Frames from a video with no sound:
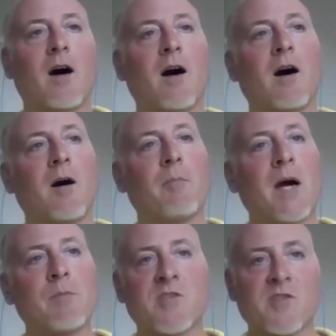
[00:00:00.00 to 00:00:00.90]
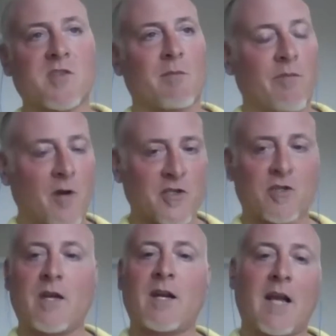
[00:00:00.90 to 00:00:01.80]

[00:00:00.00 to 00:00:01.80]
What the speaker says: I'm frustrated.